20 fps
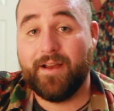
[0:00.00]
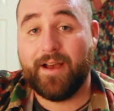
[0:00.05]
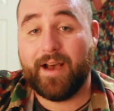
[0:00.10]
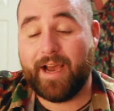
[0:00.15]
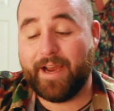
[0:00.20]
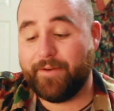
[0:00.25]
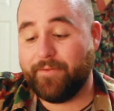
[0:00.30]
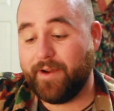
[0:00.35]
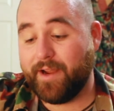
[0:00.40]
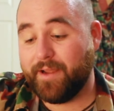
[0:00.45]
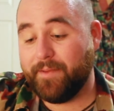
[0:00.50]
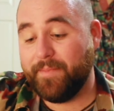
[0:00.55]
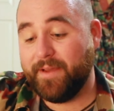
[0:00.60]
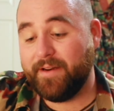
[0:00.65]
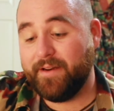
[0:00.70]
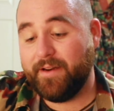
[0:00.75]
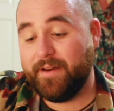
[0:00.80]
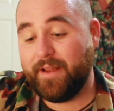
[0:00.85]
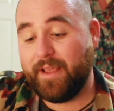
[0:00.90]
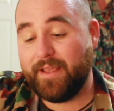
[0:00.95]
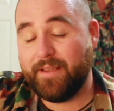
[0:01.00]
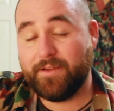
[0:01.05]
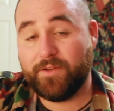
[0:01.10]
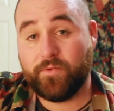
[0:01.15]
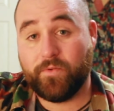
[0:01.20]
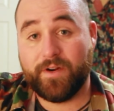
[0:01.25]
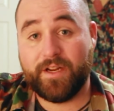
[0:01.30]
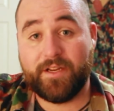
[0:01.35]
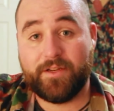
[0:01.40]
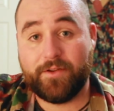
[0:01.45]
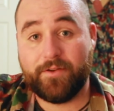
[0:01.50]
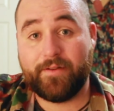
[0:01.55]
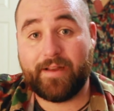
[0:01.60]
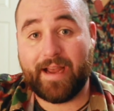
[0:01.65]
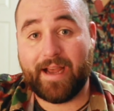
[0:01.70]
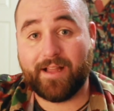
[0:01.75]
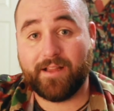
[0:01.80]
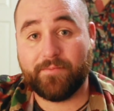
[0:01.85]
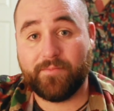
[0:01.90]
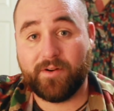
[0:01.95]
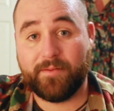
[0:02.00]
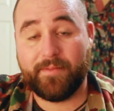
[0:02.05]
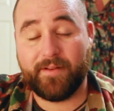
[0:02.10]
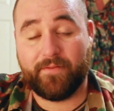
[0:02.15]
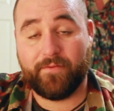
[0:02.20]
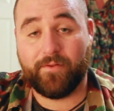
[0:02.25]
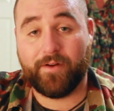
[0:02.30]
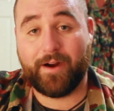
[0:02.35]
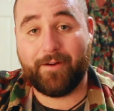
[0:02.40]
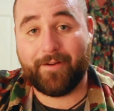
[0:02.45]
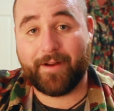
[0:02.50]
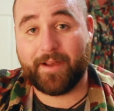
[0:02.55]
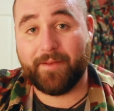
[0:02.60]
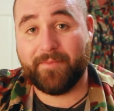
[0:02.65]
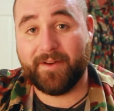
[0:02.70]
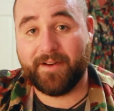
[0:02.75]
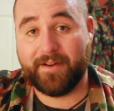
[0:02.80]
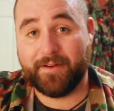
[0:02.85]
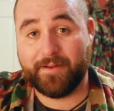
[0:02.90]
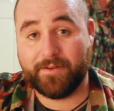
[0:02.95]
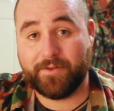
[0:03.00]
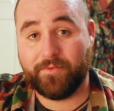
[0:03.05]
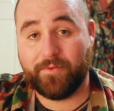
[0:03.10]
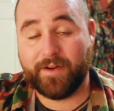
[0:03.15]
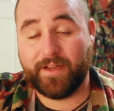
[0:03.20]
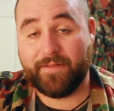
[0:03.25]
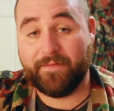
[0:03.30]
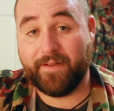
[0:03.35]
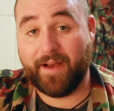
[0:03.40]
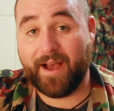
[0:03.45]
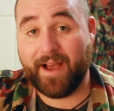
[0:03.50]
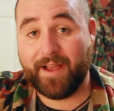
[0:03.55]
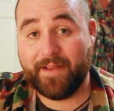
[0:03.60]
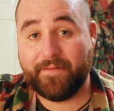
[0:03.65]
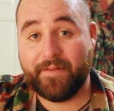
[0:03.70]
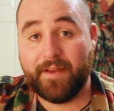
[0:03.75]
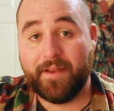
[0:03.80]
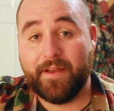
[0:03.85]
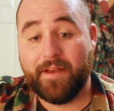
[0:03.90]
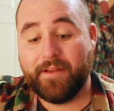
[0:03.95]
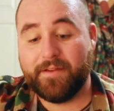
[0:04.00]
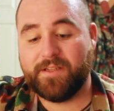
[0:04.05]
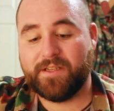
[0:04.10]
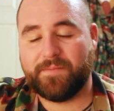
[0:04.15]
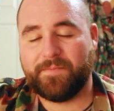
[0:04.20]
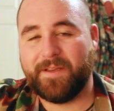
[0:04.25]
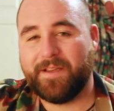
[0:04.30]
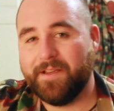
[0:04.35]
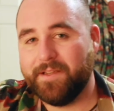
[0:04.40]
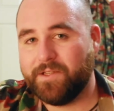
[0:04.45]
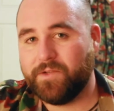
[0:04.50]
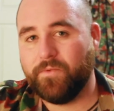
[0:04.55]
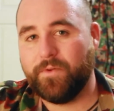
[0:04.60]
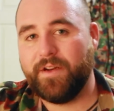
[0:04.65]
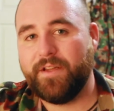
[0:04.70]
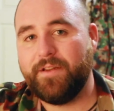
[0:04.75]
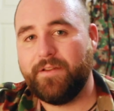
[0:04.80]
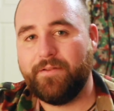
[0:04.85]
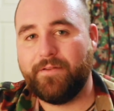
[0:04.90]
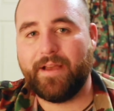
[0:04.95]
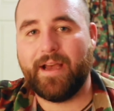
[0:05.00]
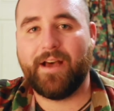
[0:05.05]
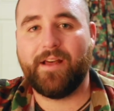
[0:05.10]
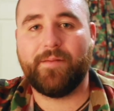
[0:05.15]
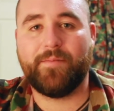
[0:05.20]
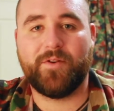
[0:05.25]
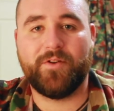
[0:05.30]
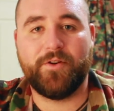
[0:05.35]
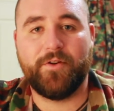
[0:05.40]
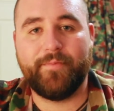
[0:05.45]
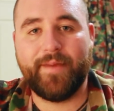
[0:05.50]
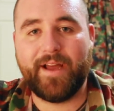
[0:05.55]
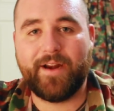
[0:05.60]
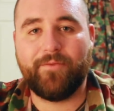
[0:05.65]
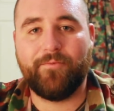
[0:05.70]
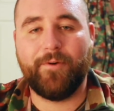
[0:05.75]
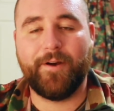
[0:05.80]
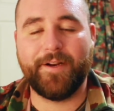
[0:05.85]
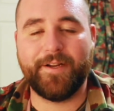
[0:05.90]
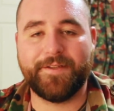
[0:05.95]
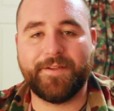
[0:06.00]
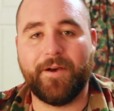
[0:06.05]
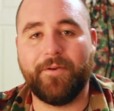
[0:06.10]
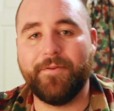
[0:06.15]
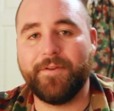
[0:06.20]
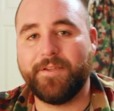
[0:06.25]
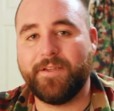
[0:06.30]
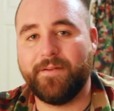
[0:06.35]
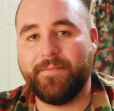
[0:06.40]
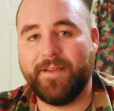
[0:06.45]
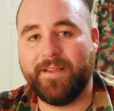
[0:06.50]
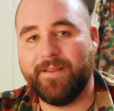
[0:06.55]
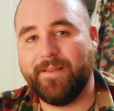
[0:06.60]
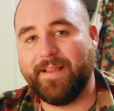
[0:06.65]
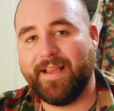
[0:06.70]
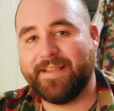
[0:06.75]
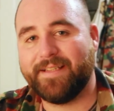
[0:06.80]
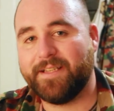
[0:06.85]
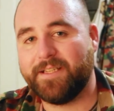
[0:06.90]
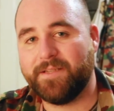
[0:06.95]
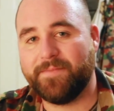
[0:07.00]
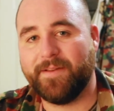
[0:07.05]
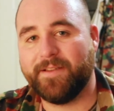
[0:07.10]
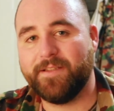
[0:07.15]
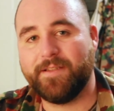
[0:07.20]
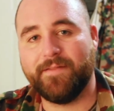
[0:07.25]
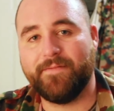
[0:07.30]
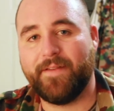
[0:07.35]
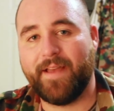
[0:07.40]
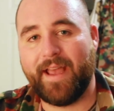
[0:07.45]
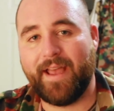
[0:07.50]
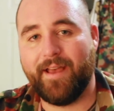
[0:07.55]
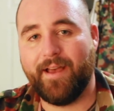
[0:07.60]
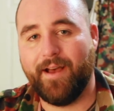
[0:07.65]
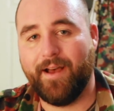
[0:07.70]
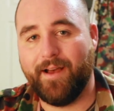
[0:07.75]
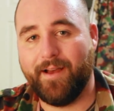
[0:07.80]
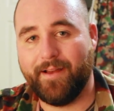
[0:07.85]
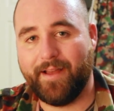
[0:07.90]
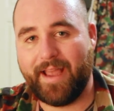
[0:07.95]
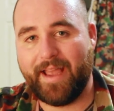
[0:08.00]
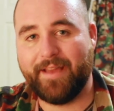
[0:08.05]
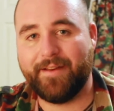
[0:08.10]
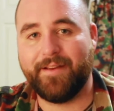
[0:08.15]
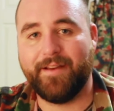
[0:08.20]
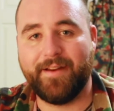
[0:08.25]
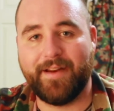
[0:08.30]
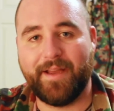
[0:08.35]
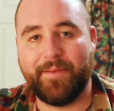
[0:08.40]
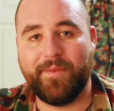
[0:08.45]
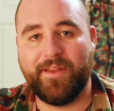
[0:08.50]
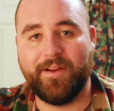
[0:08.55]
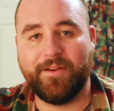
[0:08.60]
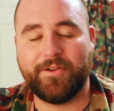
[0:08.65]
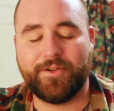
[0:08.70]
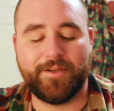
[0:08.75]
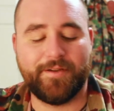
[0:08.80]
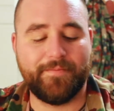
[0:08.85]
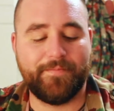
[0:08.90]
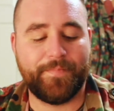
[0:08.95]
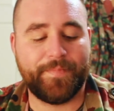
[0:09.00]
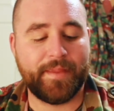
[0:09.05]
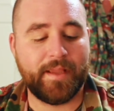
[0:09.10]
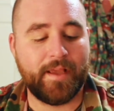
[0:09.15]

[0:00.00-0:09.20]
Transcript: I'd recommend it in 22 caliber before I recommend it in 25, just because 22 caliber, no matter what, is always going to be the less expensive handgun ammunition.